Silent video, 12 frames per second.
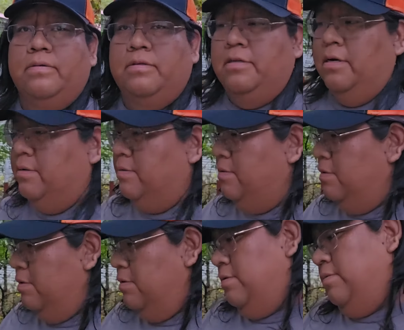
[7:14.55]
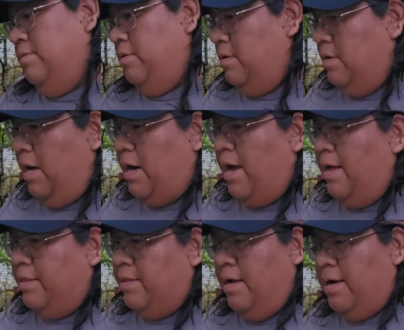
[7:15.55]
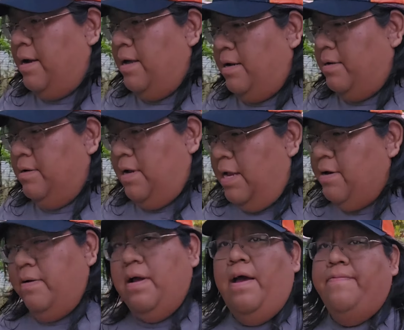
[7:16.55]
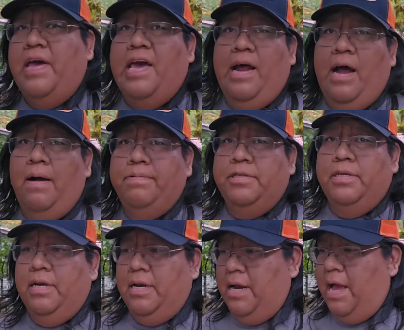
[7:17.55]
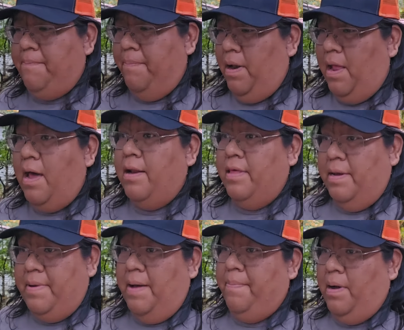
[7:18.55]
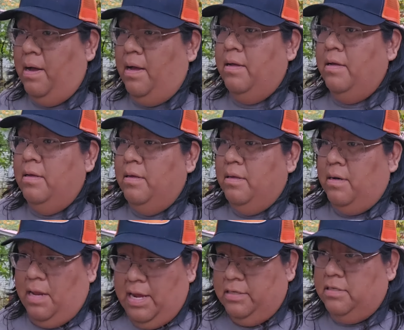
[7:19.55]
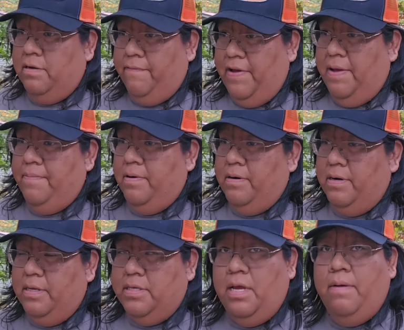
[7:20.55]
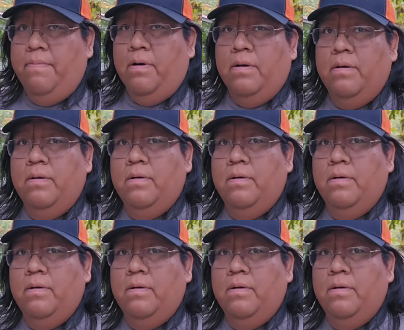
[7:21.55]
So, you know, I do have that option, and a lot of them I bought last November and December